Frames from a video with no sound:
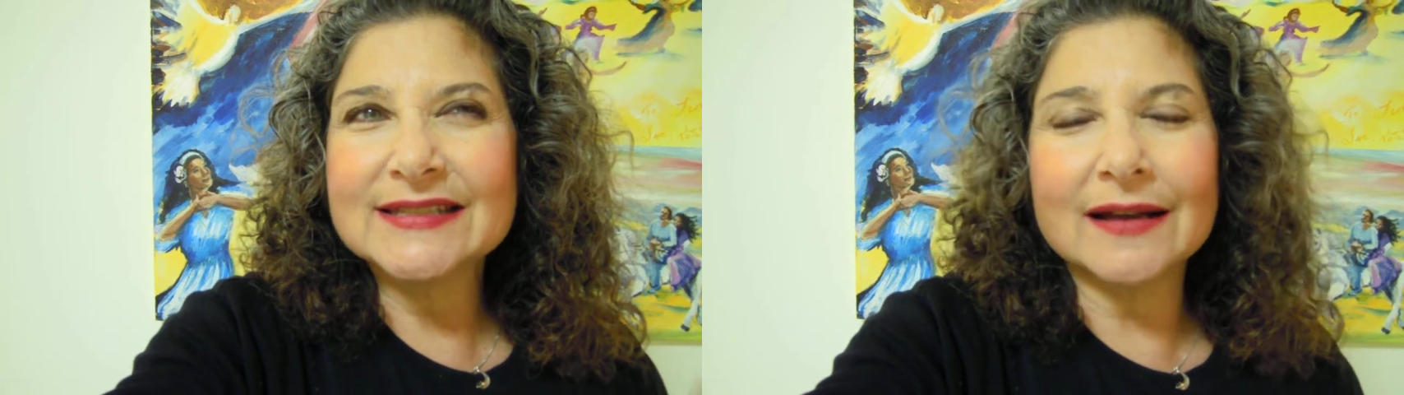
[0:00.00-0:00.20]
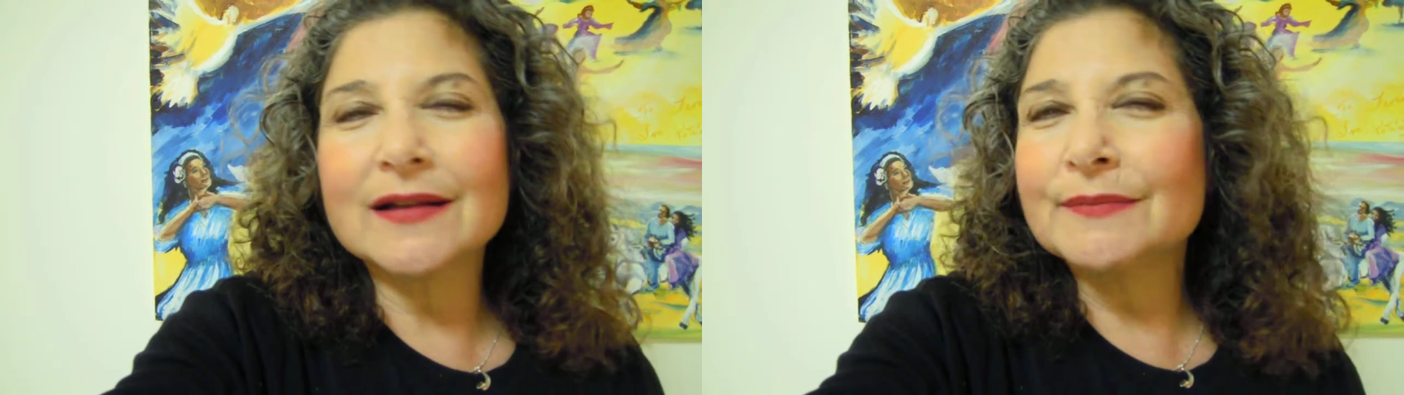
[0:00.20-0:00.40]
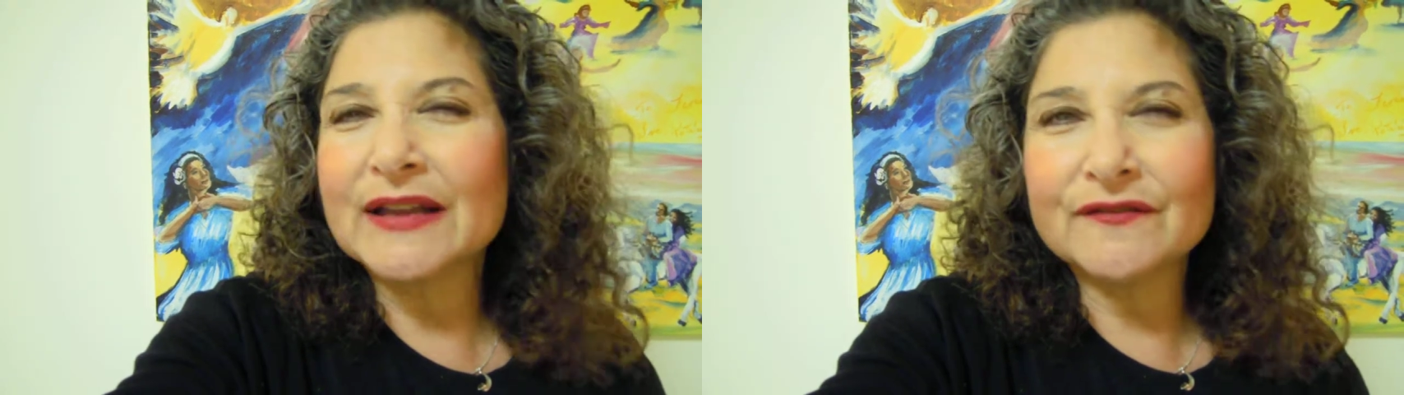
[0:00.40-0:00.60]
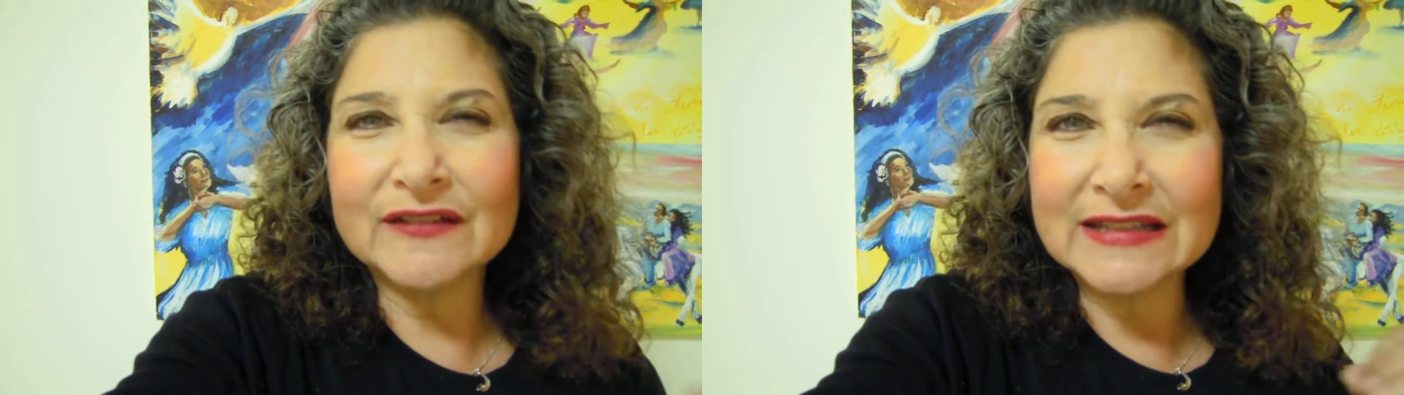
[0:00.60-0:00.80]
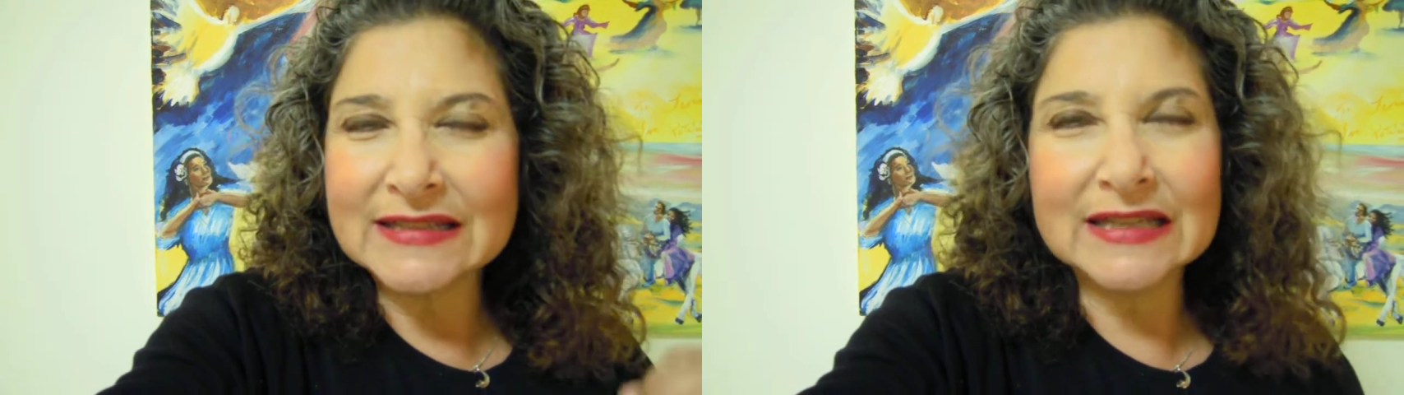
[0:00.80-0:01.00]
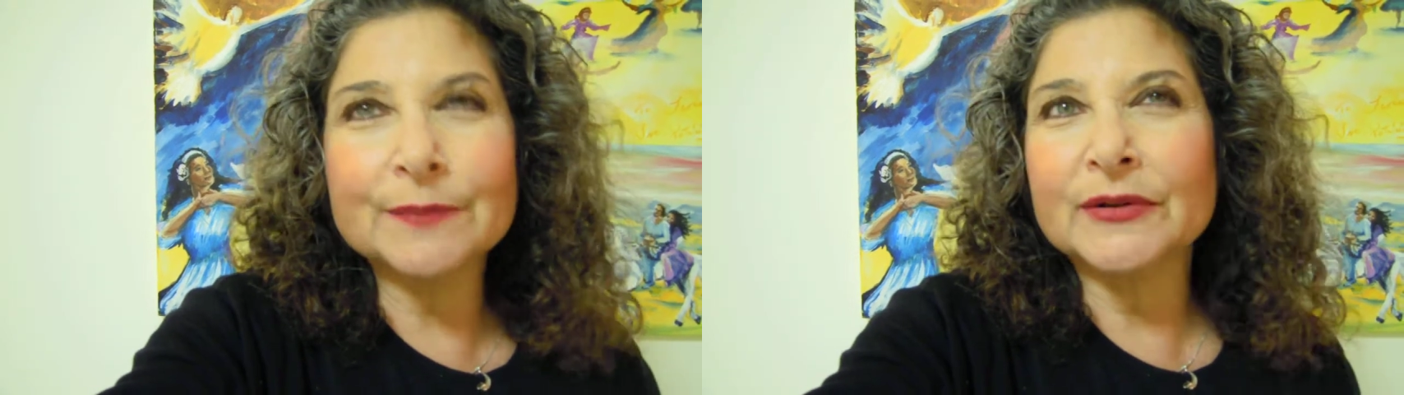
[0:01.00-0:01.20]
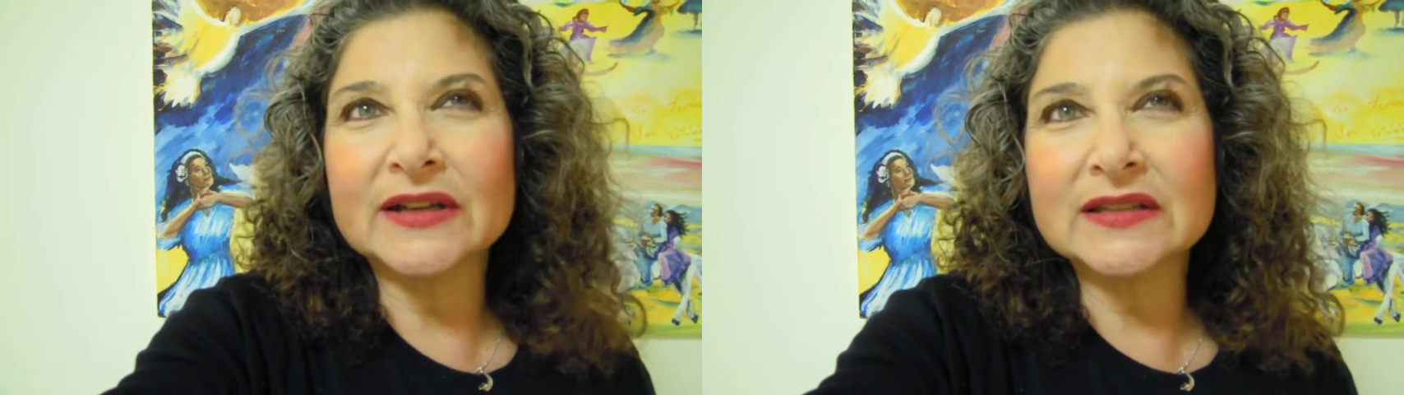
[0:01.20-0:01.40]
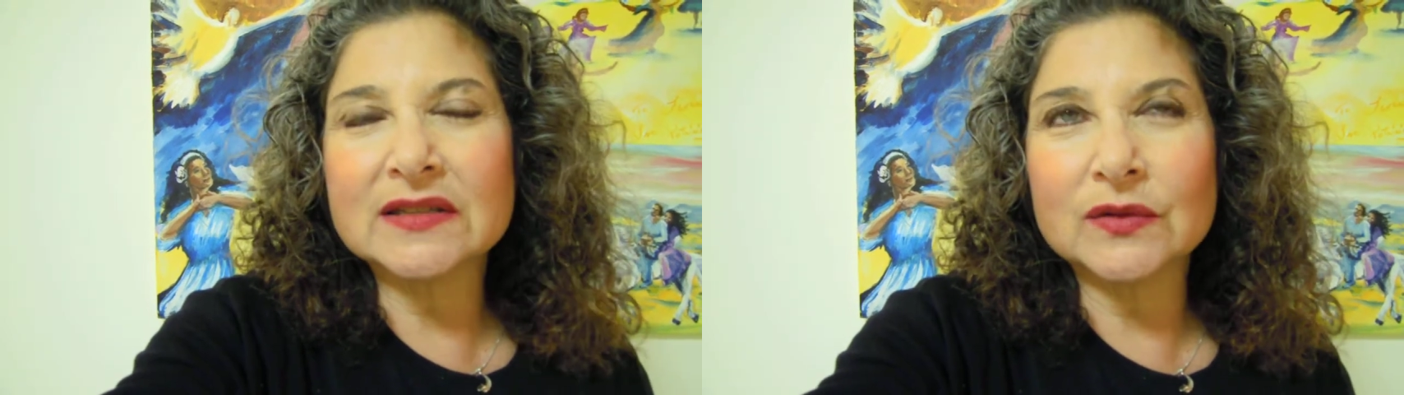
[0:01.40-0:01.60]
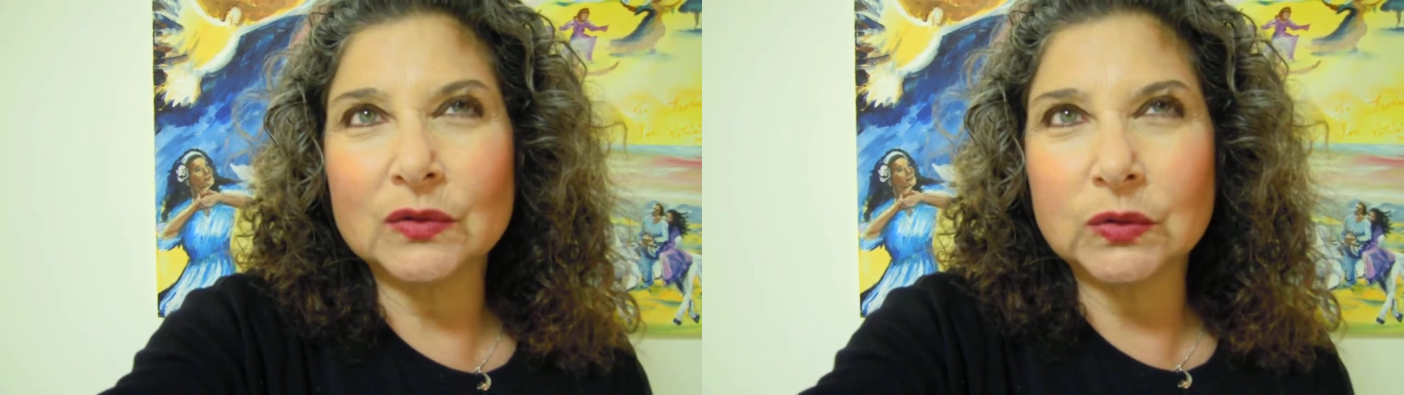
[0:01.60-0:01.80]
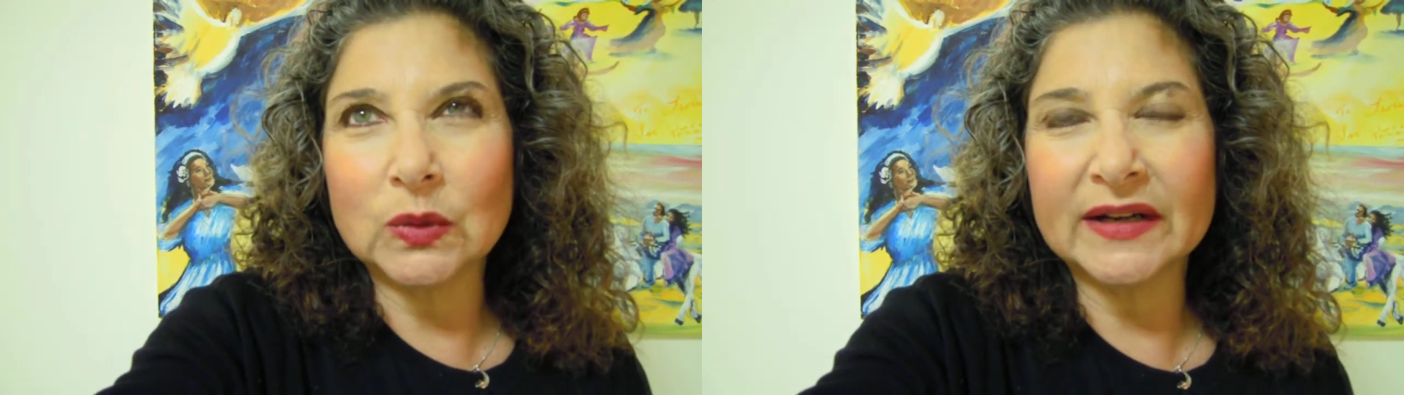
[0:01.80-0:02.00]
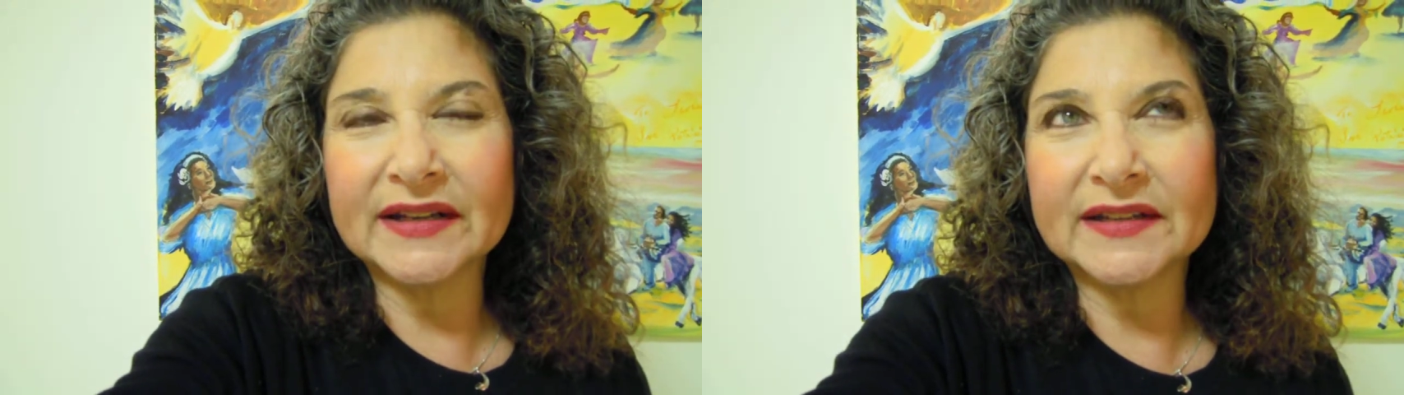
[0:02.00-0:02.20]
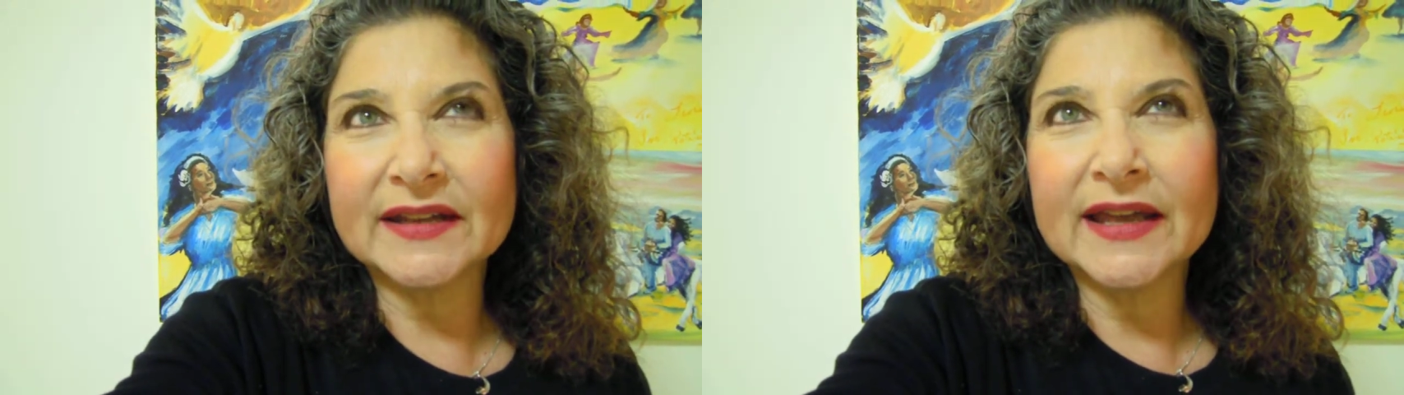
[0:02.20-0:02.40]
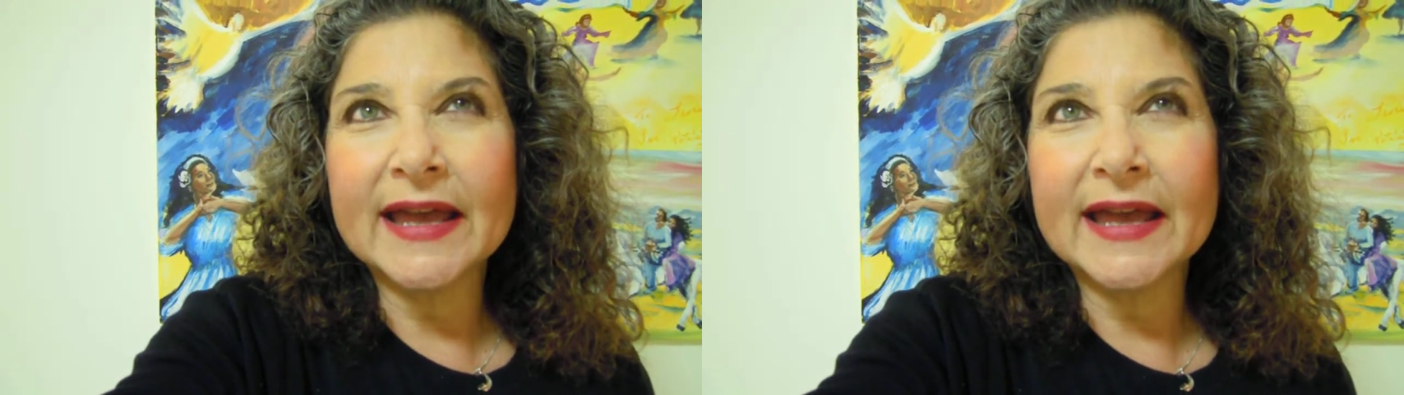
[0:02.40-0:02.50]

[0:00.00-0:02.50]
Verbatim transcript: dug my feet deeper into the Lord,